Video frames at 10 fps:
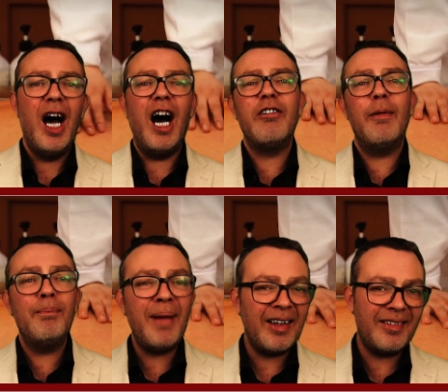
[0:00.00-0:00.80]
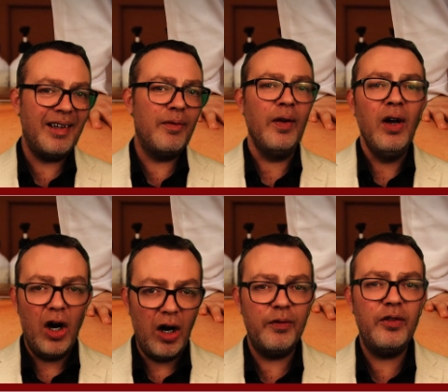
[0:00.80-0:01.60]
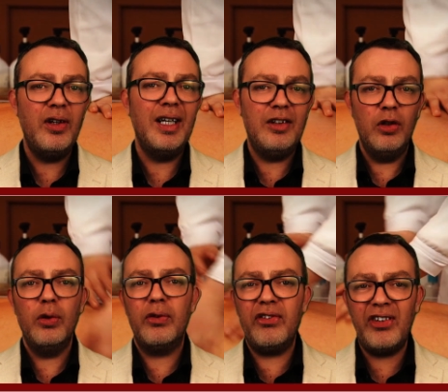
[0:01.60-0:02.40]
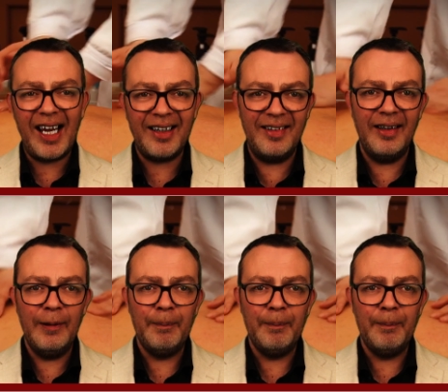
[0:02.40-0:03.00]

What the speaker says: are a massive, often ignored sector.